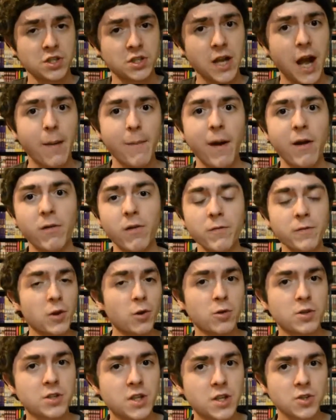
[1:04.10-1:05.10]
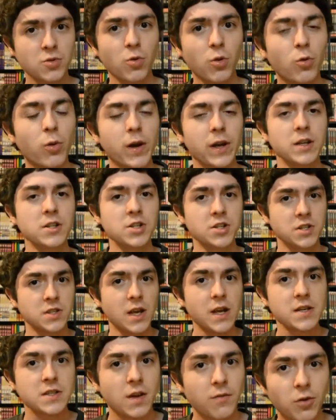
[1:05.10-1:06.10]
aside my reviewer sense real quick and just
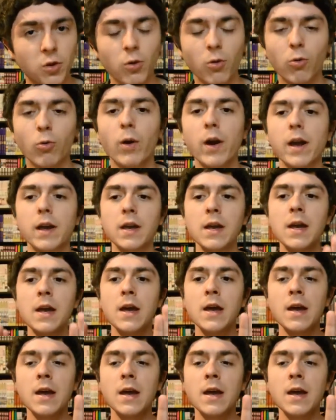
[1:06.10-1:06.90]
say something real quick.